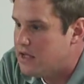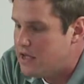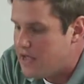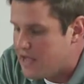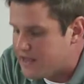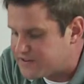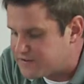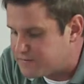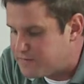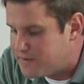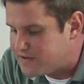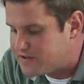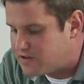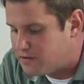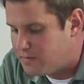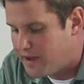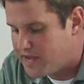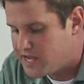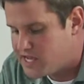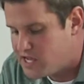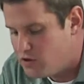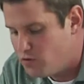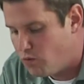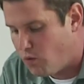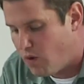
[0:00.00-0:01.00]
It's meant to
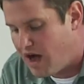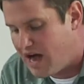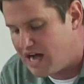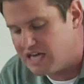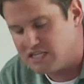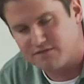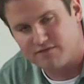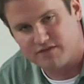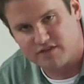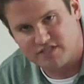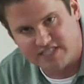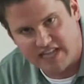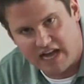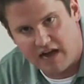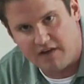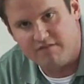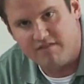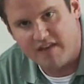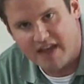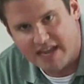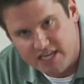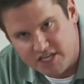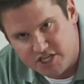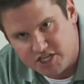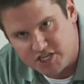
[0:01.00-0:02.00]
make you wise for
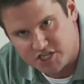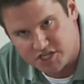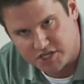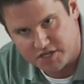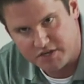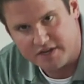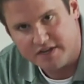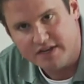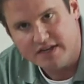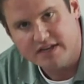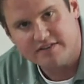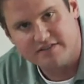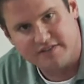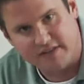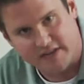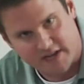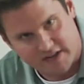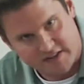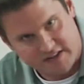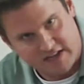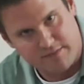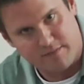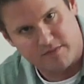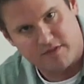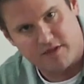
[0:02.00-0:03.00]
salvation,
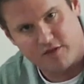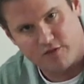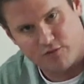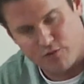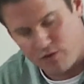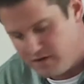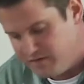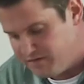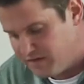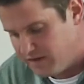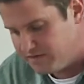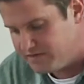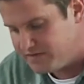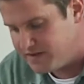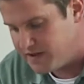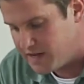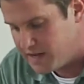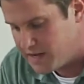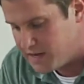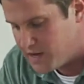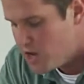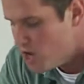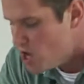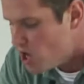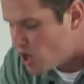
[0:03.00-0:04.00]
2 Timothy
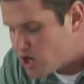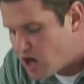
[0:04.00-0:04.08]
3:15.